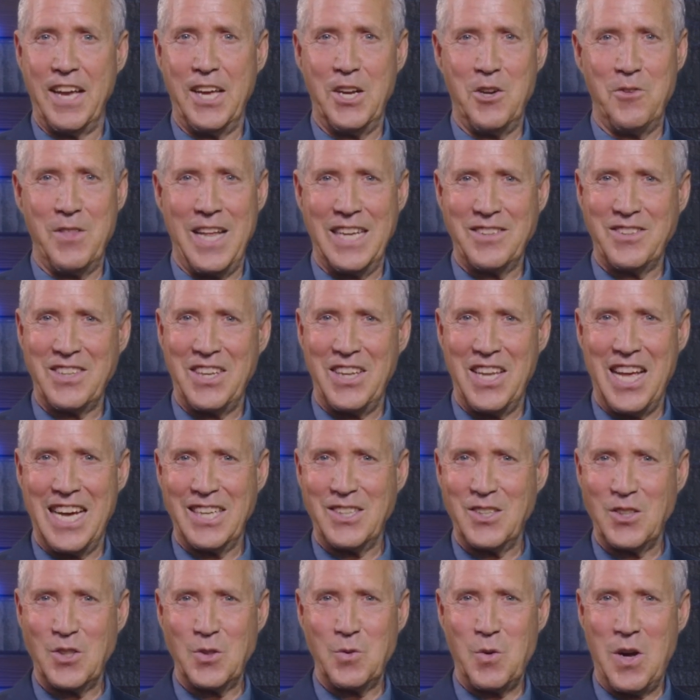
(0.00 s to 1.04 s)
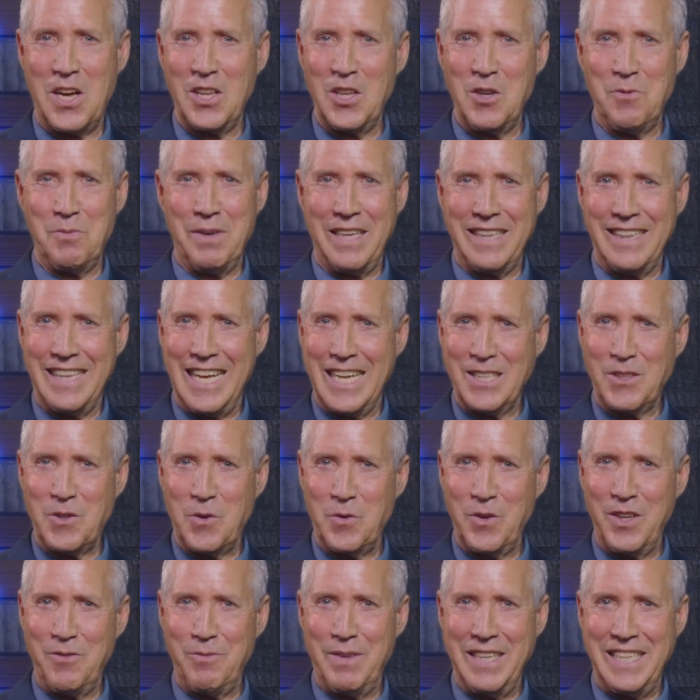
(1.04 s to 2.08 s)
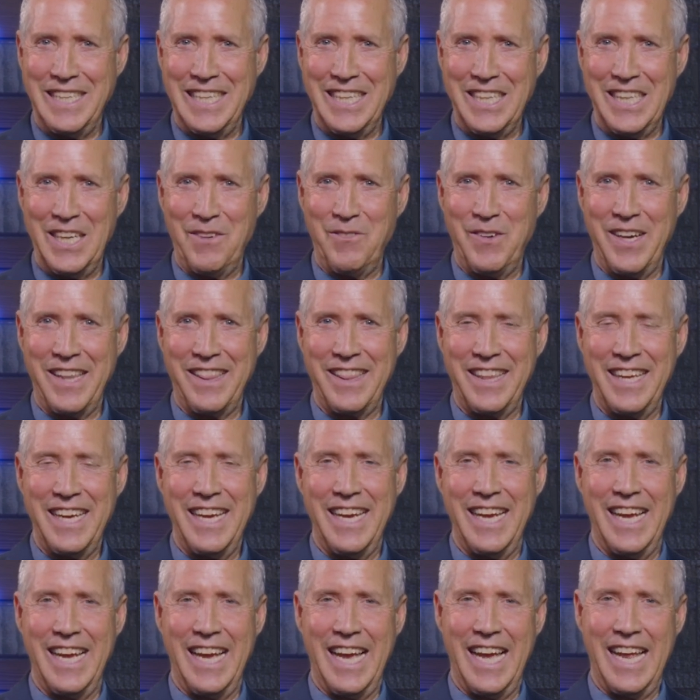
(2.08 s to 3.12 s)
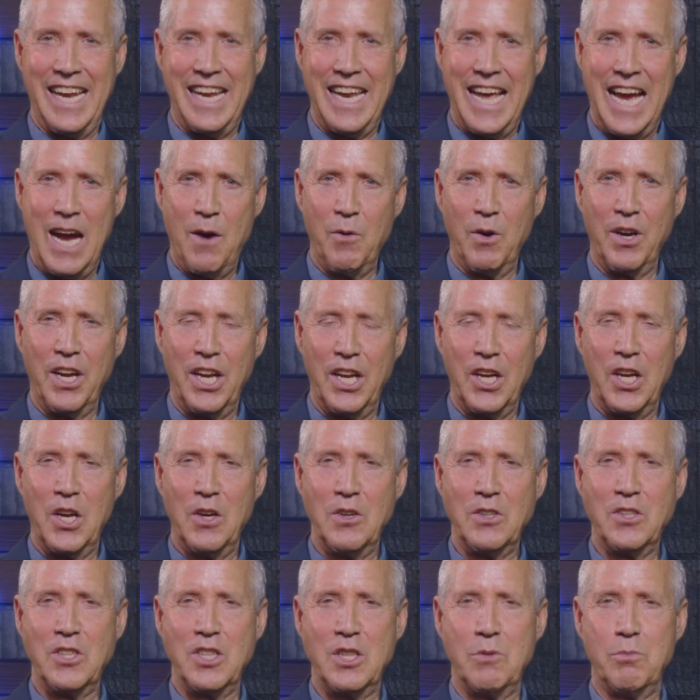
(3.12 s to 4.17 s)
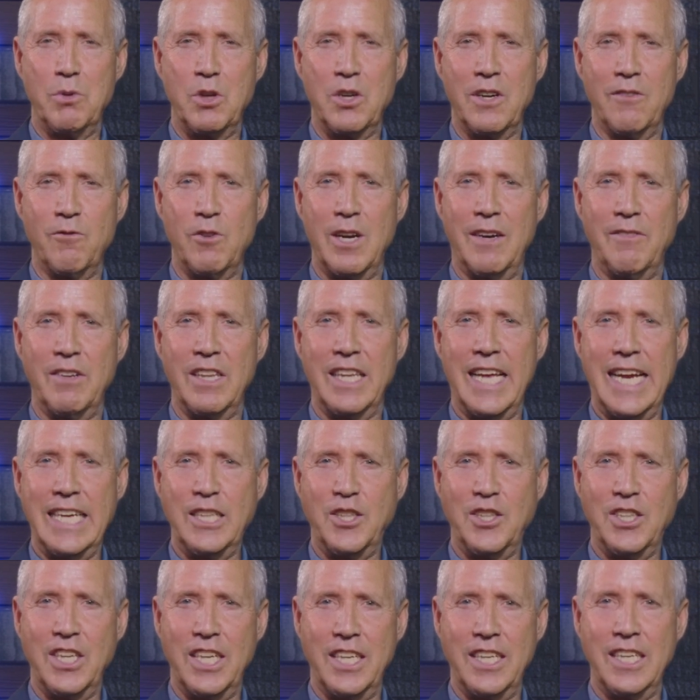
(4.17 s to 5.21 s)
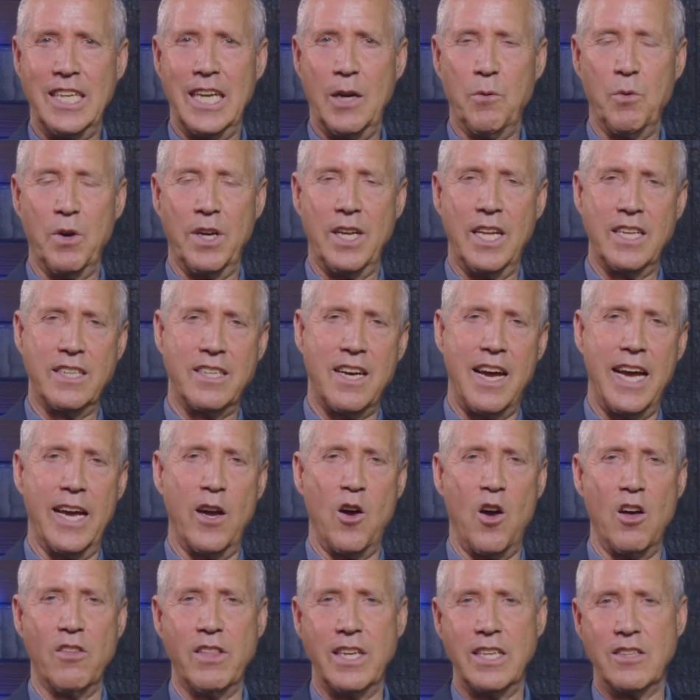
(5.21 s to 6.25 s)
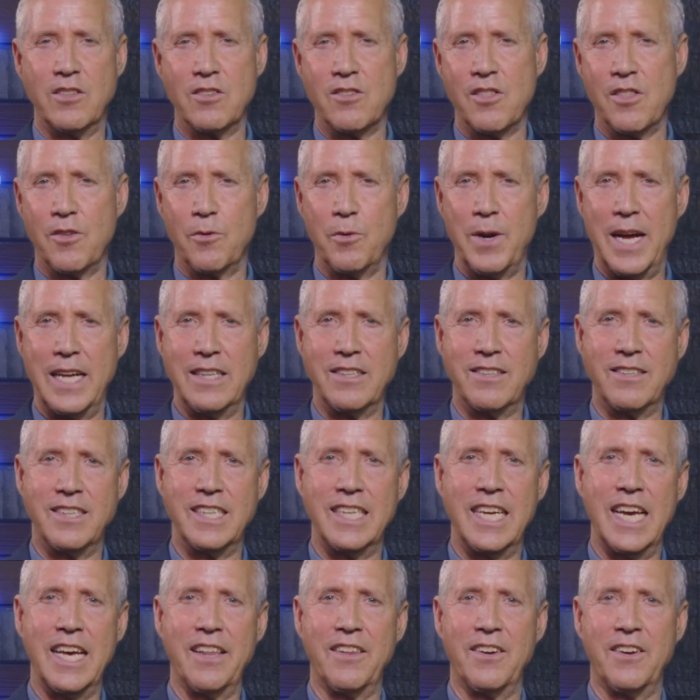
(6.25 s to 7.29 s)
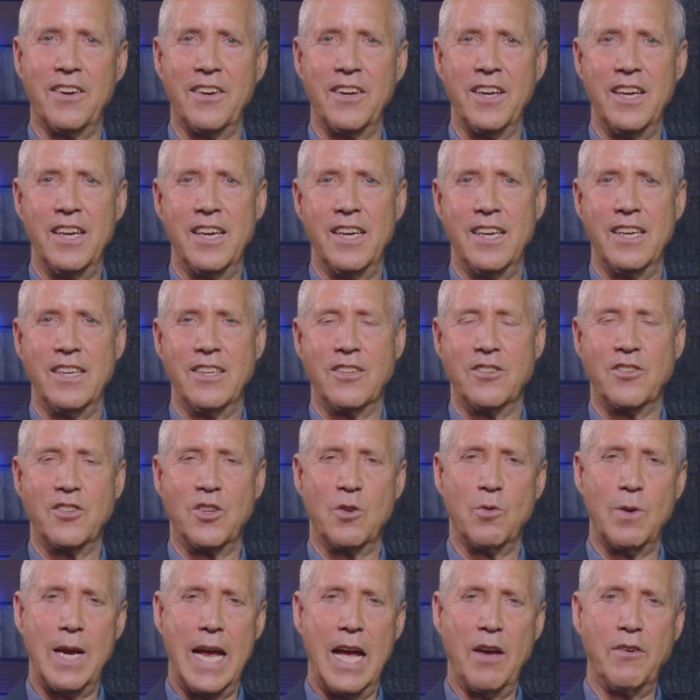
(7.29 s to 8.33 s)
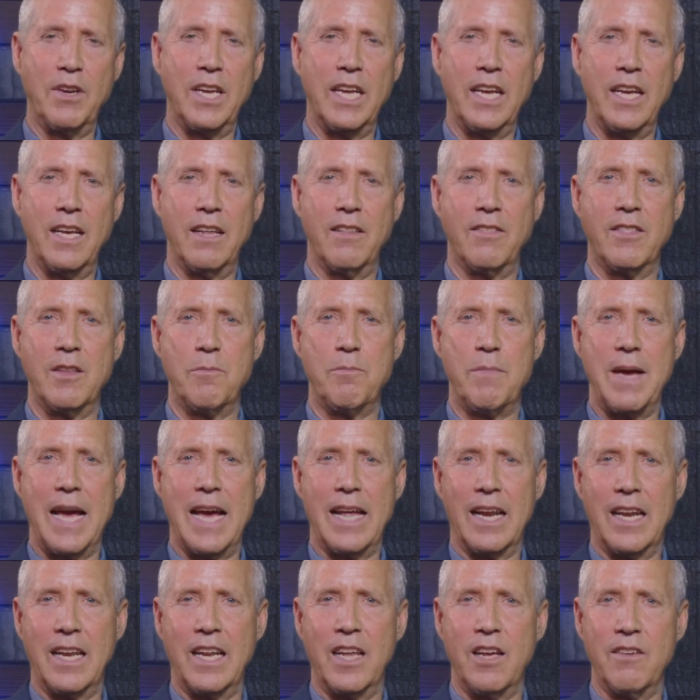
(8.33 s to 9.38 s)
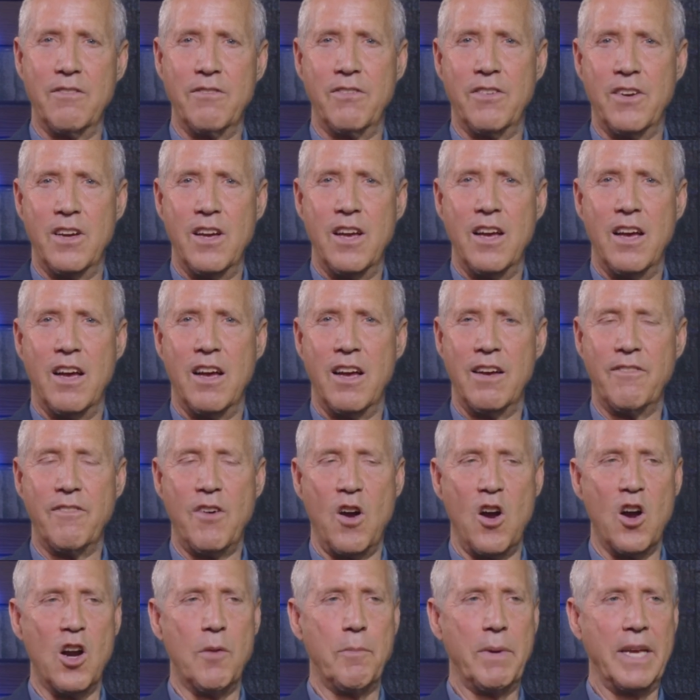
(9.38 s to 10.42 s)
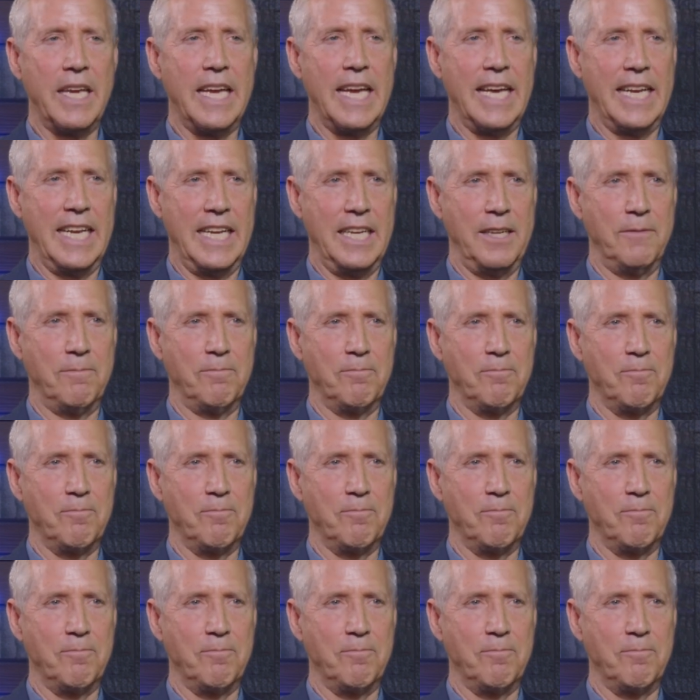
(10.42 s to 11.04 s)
I know that's a lot to swallow, but that's what we've been dealing with. And now we're going to go to the book of Revelation, and we're going to tie all these threads together surrounding the battle of, of Armageddon.